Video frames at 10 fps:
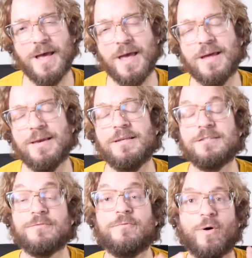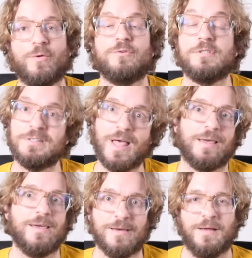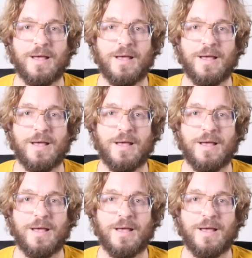and it's focus stacking.